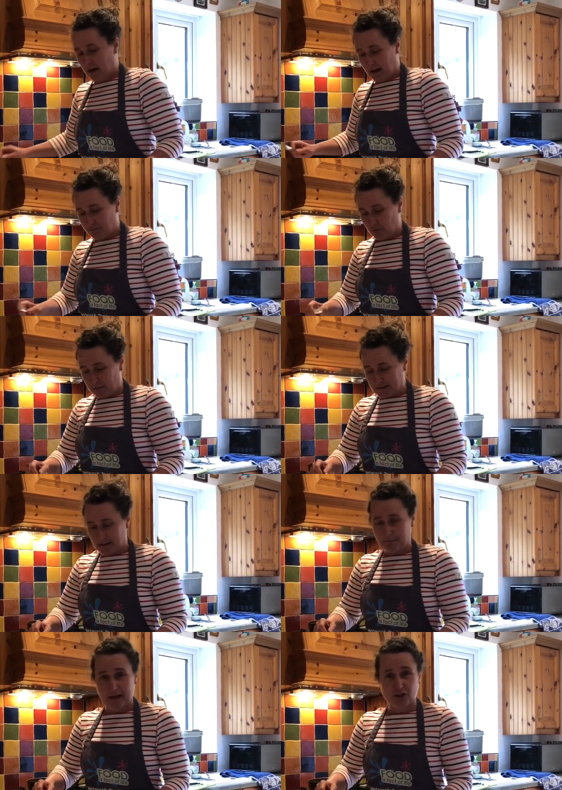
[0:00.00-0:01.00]
have already
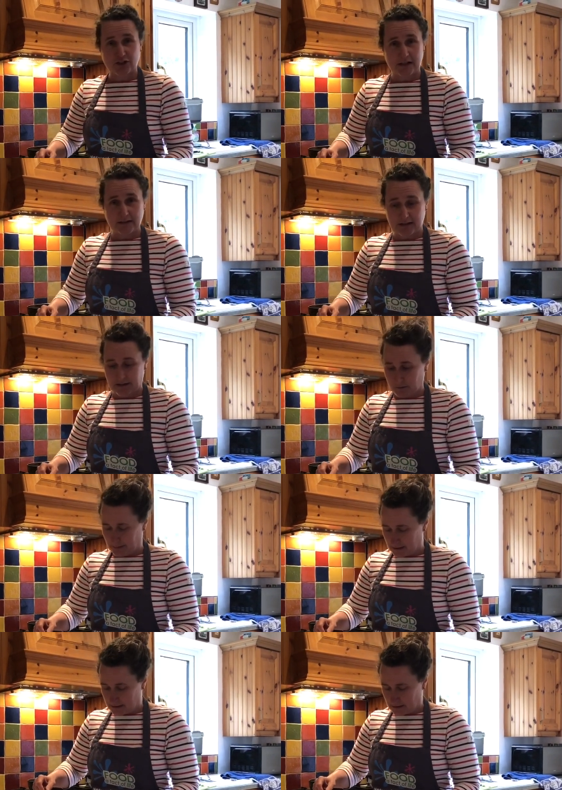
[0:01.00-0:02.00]
mashed these a little
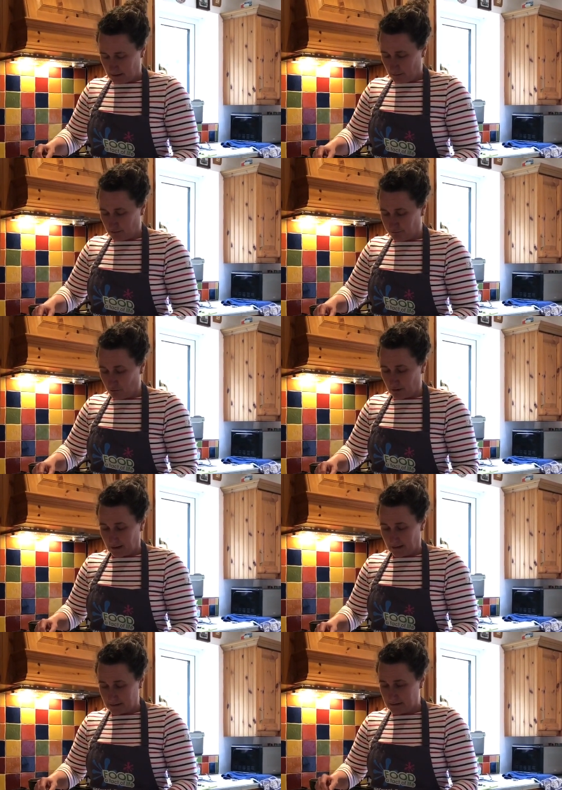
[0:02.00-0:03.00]
bit
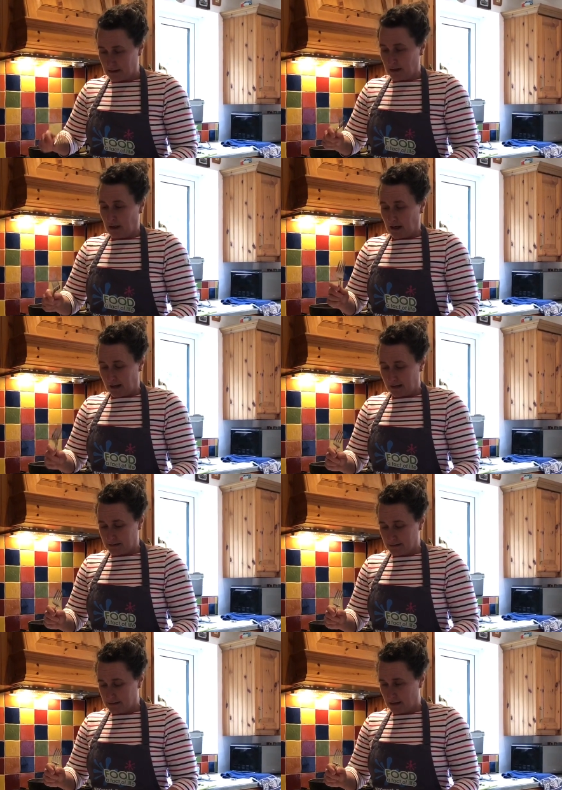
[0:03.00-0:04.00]
beforehand,
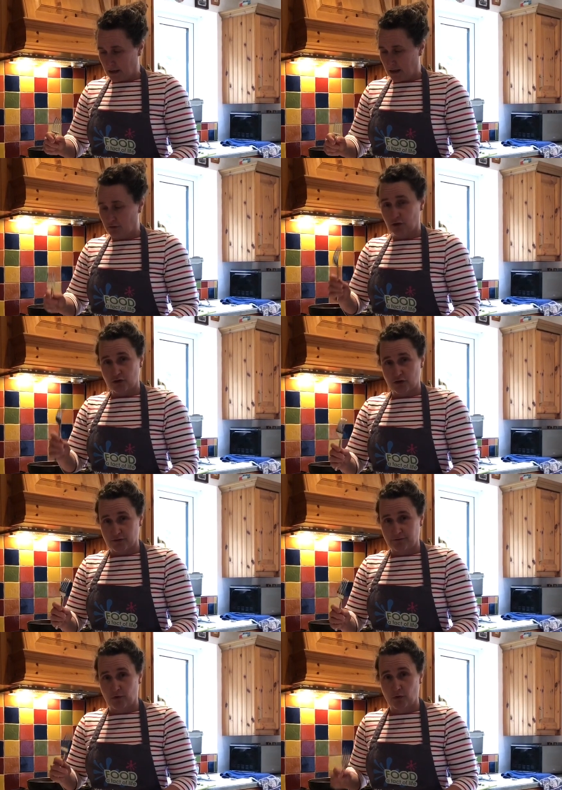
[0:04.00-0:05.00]
and you could use a
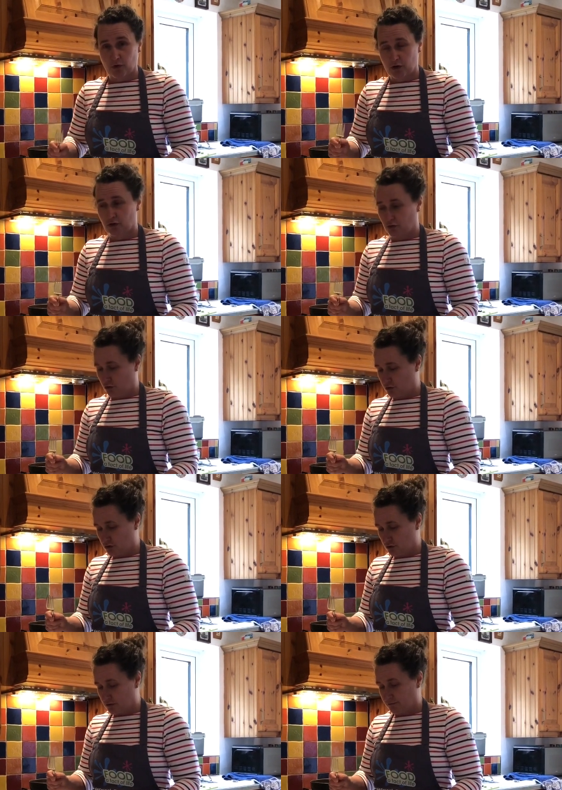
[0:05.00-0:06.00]
fork, you could
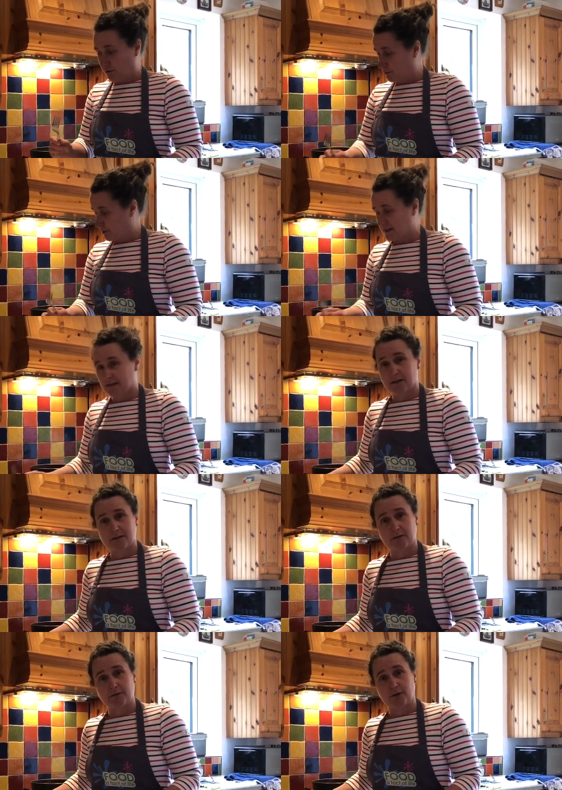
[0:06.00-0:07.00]
use a food
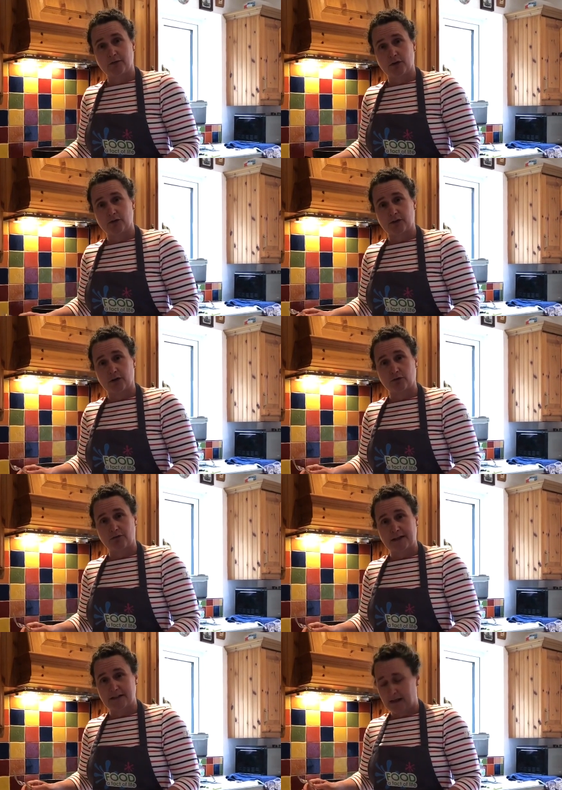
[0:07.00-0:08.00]
processor if you've used that
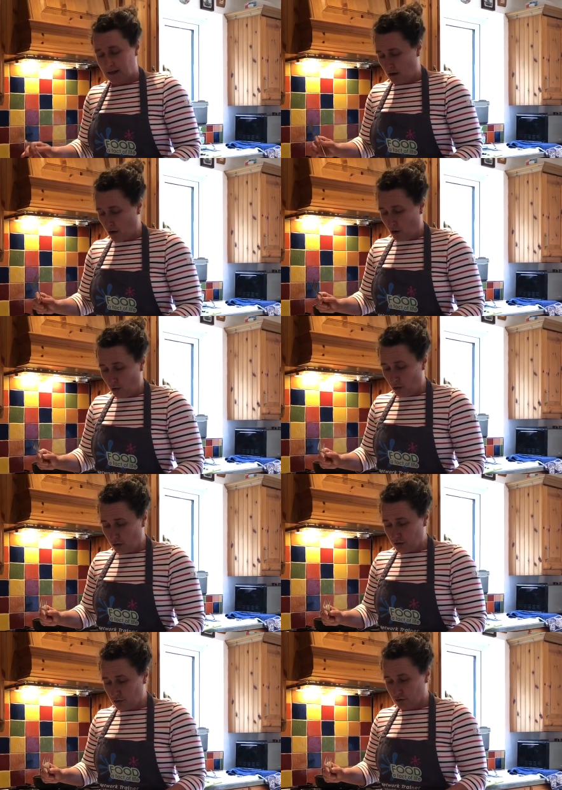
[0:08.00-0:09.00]
already, or
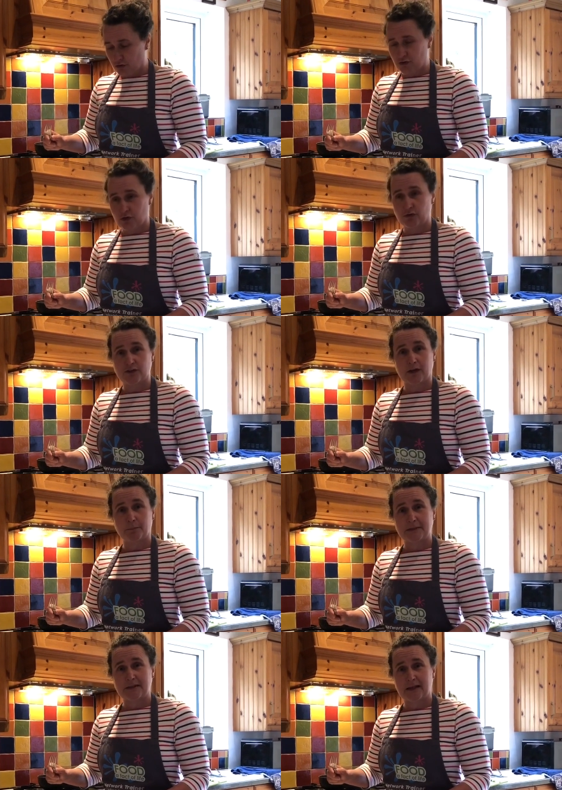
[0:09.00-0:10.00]
you could use a
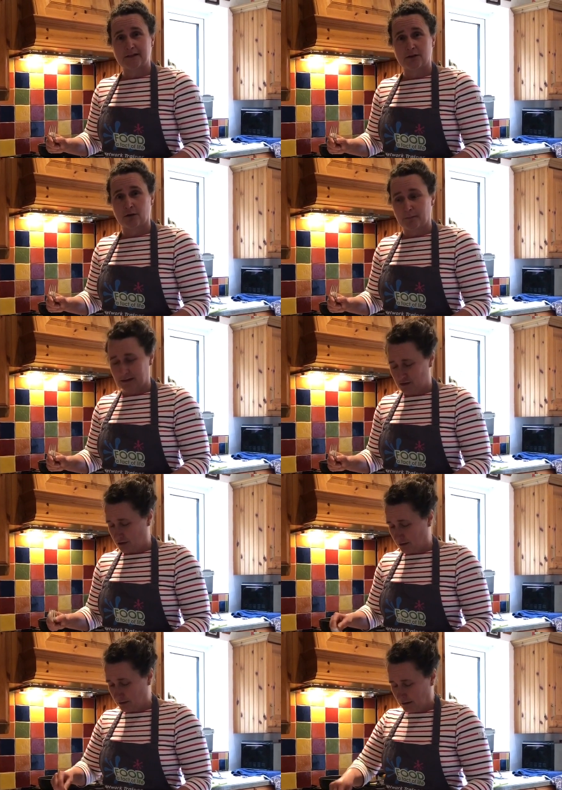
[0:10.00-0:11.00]
potato
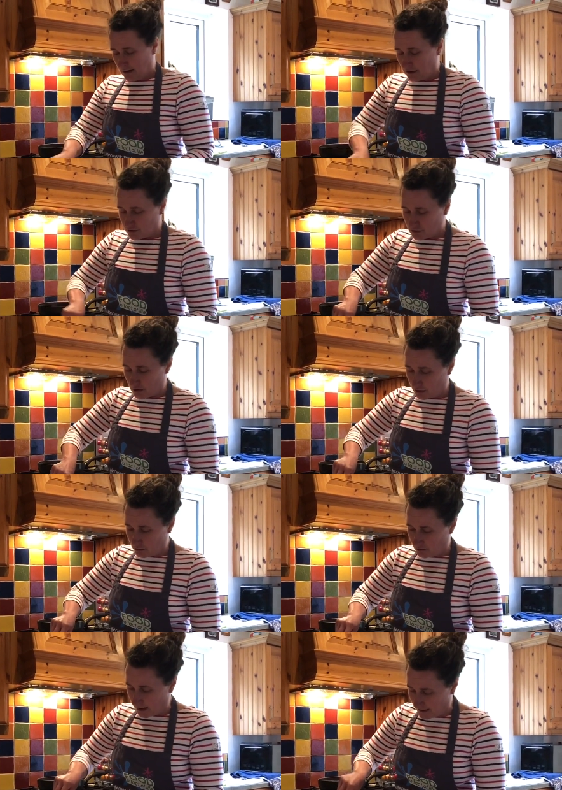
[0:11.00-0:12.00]
masher.
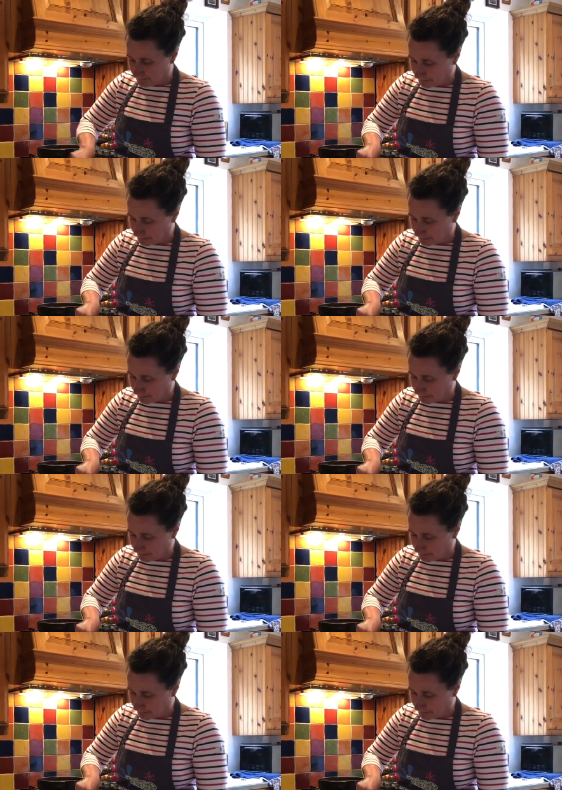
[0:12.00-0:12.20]
So I'm